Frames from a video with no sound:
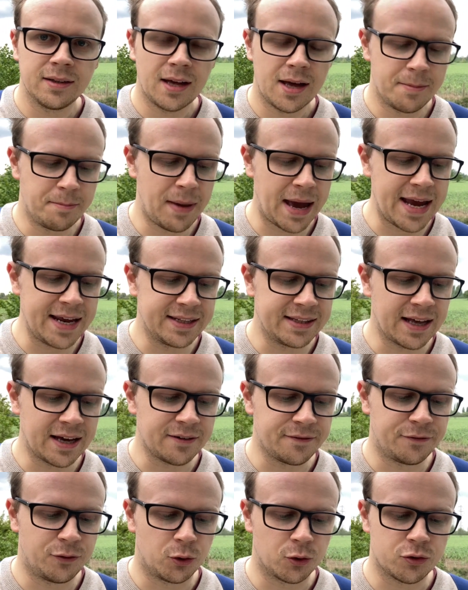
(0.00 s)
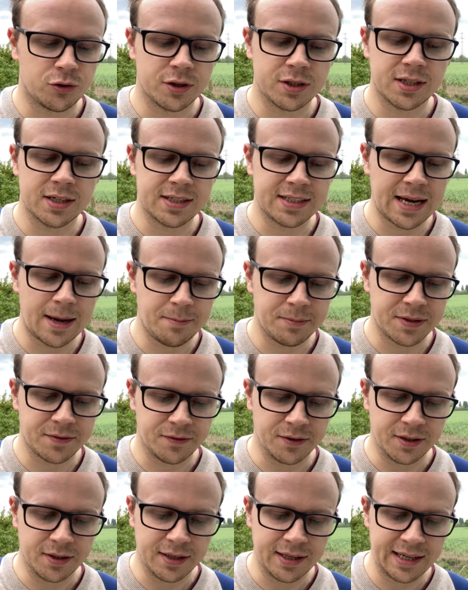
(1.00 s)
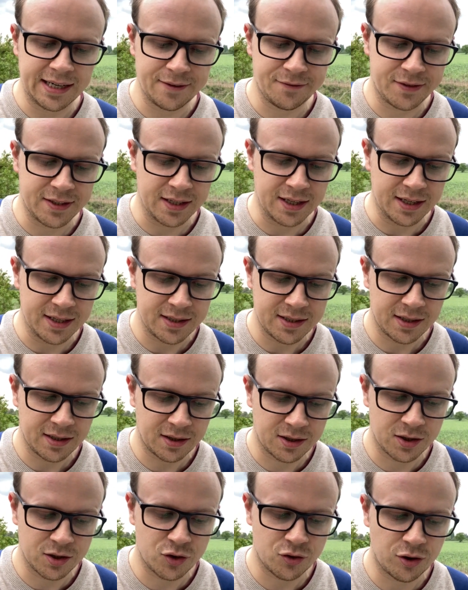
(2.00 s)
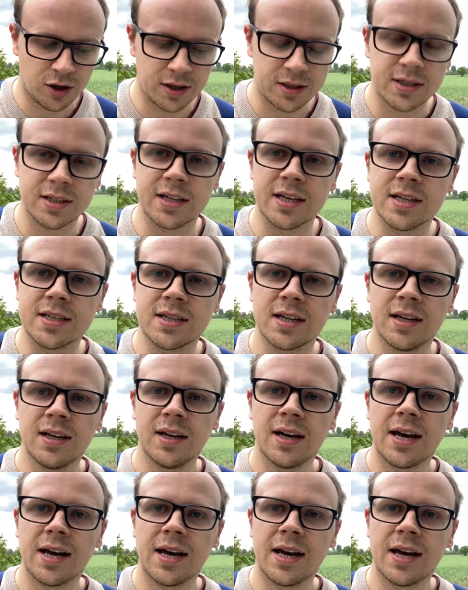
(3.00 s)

and made that fortress at Tempsford, and lived in it, and constructed it,